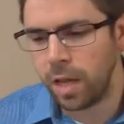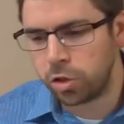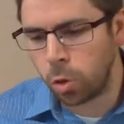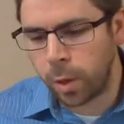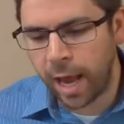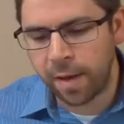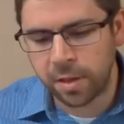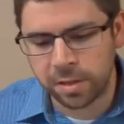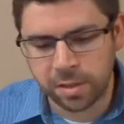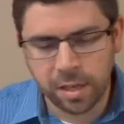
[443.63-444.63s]
And so we have
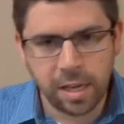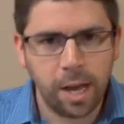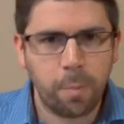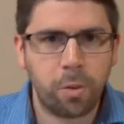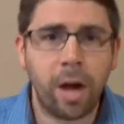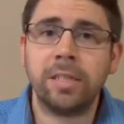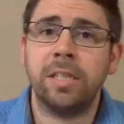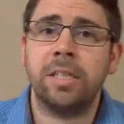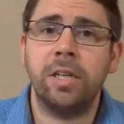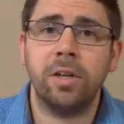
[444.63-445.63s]
this
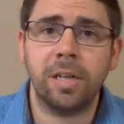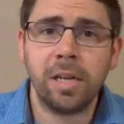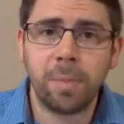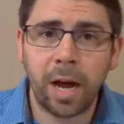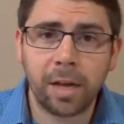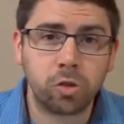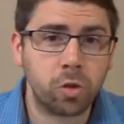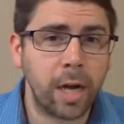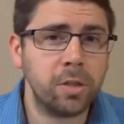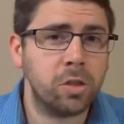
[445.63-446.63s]
process here. Nehemiah is
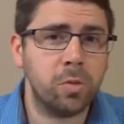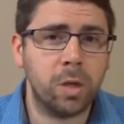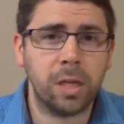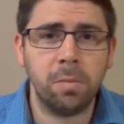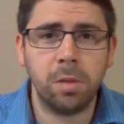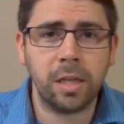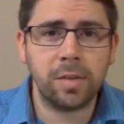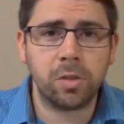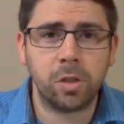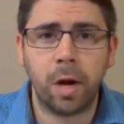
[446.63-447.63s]
trying to do what he
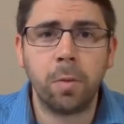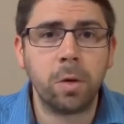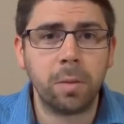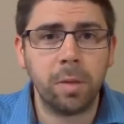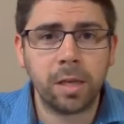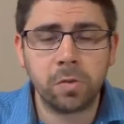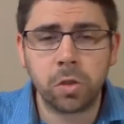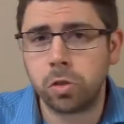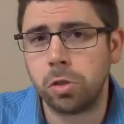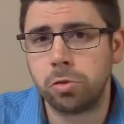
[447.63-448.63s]
believes is right, what he believes
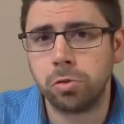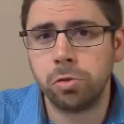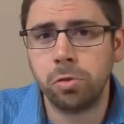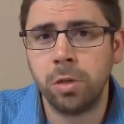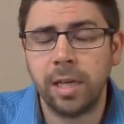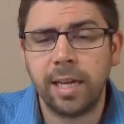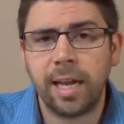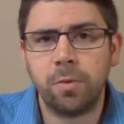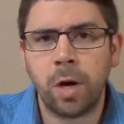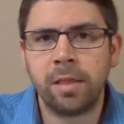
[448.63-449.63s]
is the true
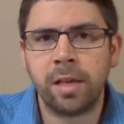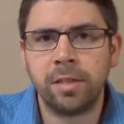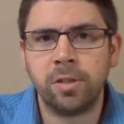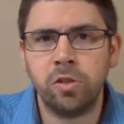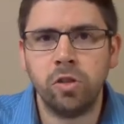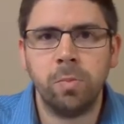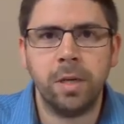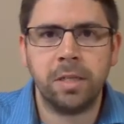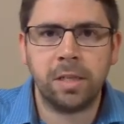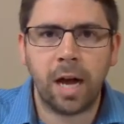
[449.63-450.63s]
and right thing to do,
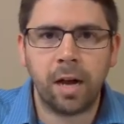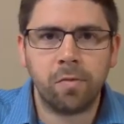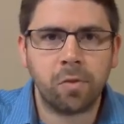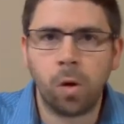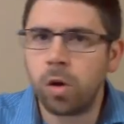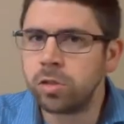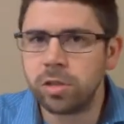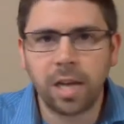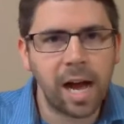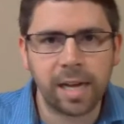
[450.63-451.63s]
but he's got from all
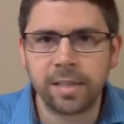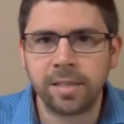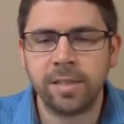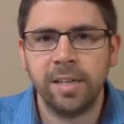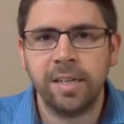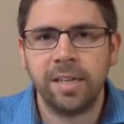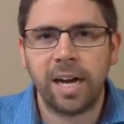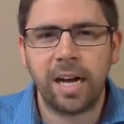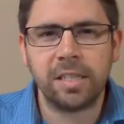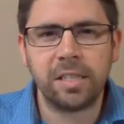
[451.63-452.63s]
sides
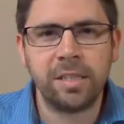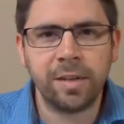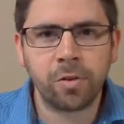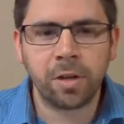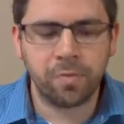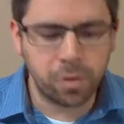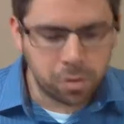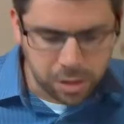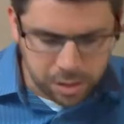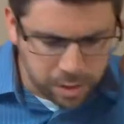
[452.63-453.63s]
uh, these differing
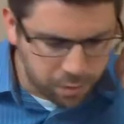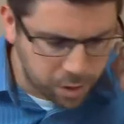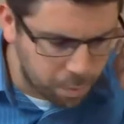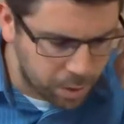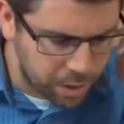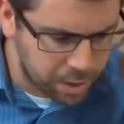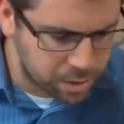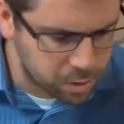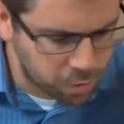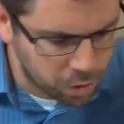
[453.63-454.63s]
views, these differing
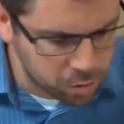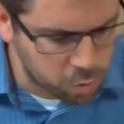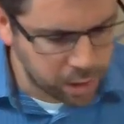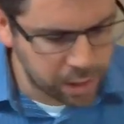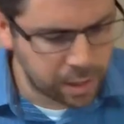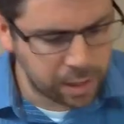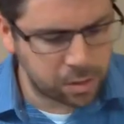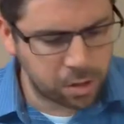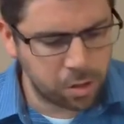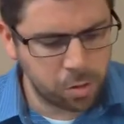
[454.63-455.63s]
opinions as far as what he
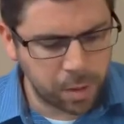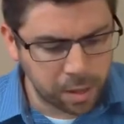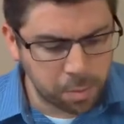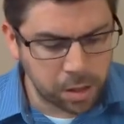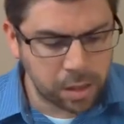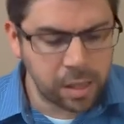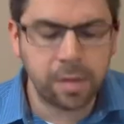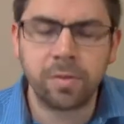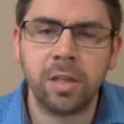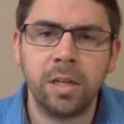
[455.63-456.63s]
needs to do. But he
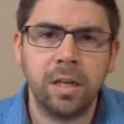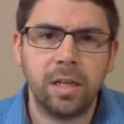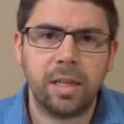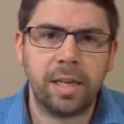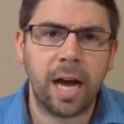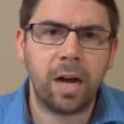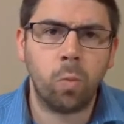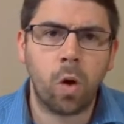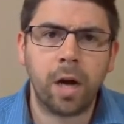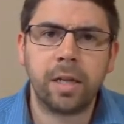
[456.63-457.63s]
believed that
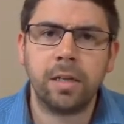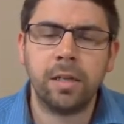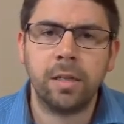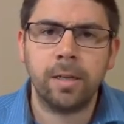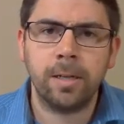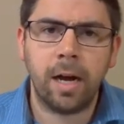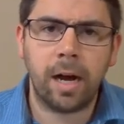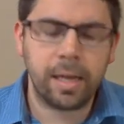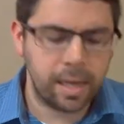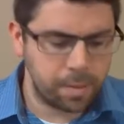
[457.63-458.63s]
God wanted
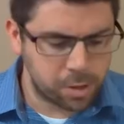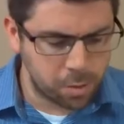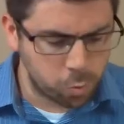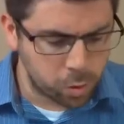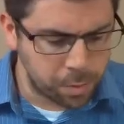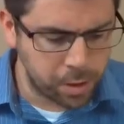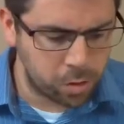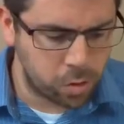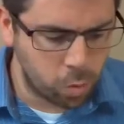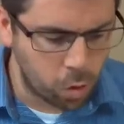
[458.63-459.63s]
uh, him to
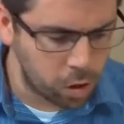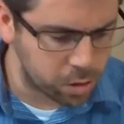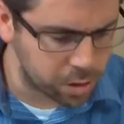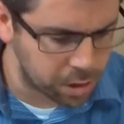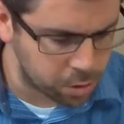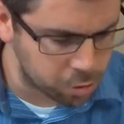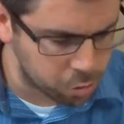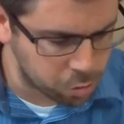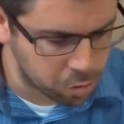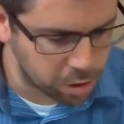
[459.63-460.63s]
rebuild the walls here in
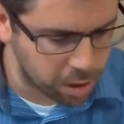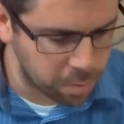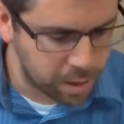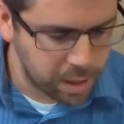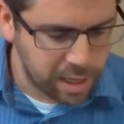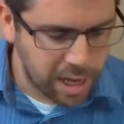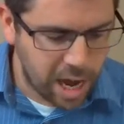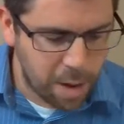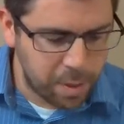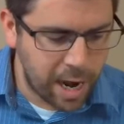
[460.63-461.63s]
Jerusalem.
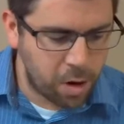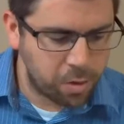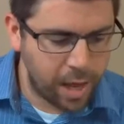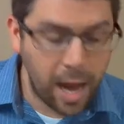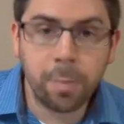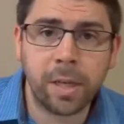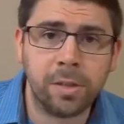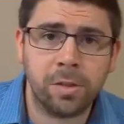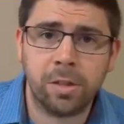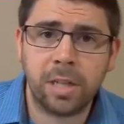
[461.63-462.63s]
Uh, but now the
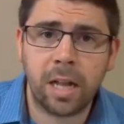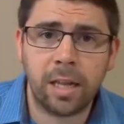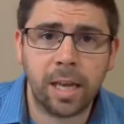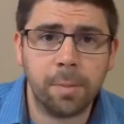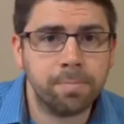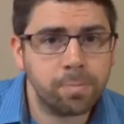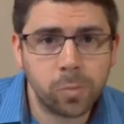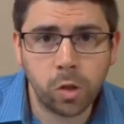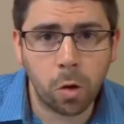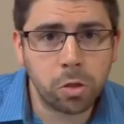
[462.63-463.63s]
enemies are telling him,
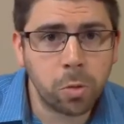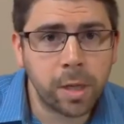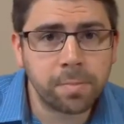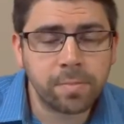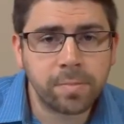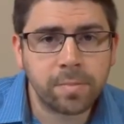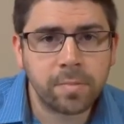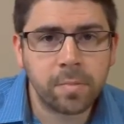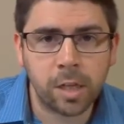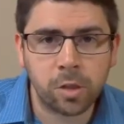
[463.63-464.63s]
don't do it.
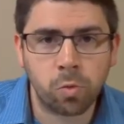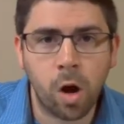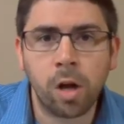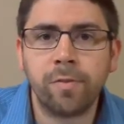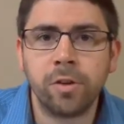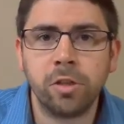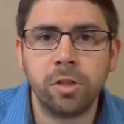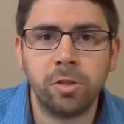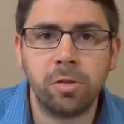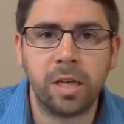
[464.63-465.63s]
It's wrong for you
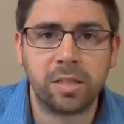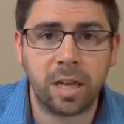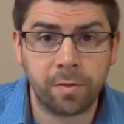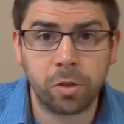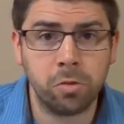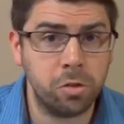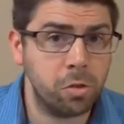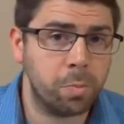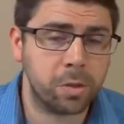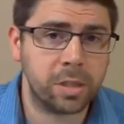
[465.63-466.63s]
to do this. And if you
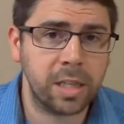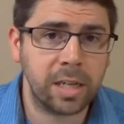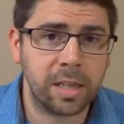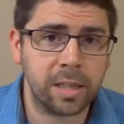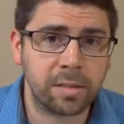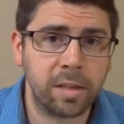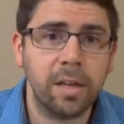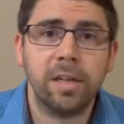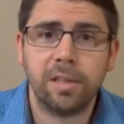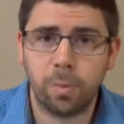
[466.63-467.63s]
do proceed in this,
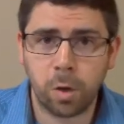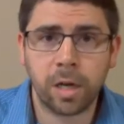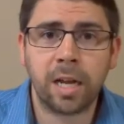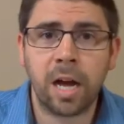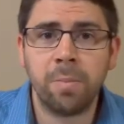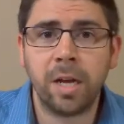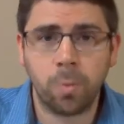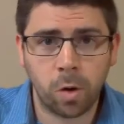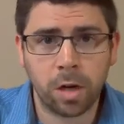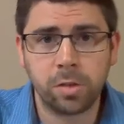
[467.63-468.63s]
then we're going to come in
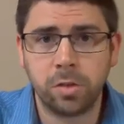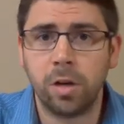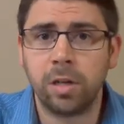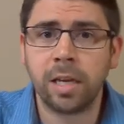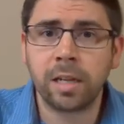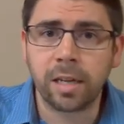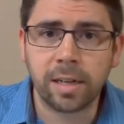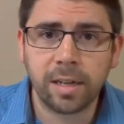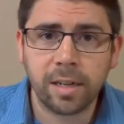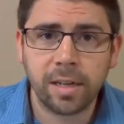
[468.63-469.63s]
and we're going to start
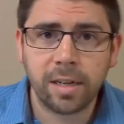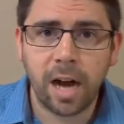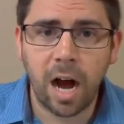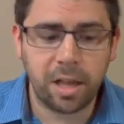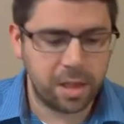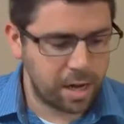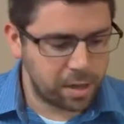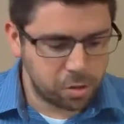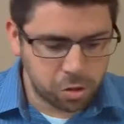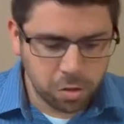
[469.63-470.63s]
killing and uh, then
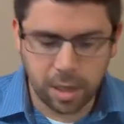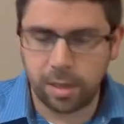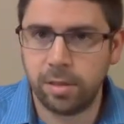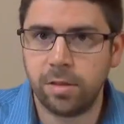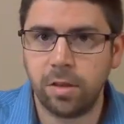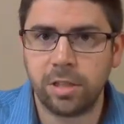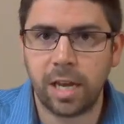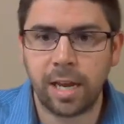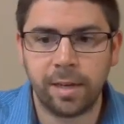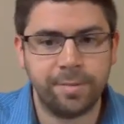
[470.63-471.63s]
in Judah, they're
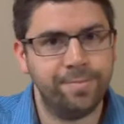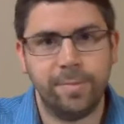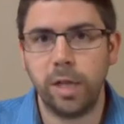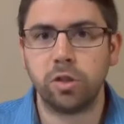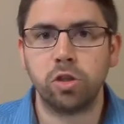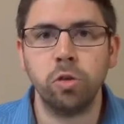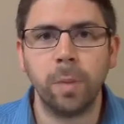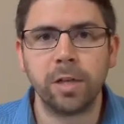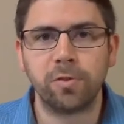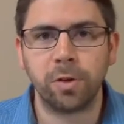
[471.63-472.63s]
saying, it's too
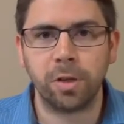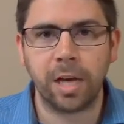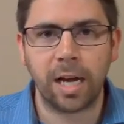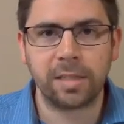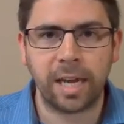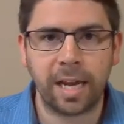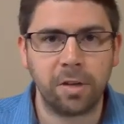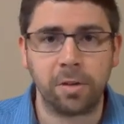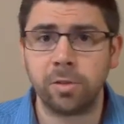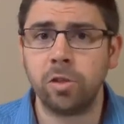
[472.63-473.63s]
much for you guys to
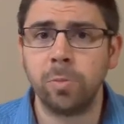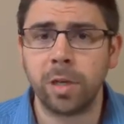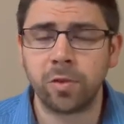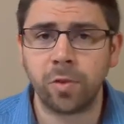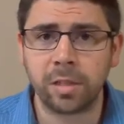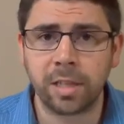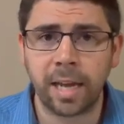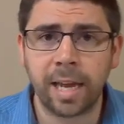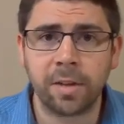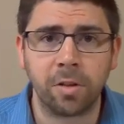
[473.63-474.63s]
handle. It's too much for us to
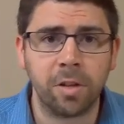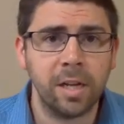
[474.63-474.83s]
handle.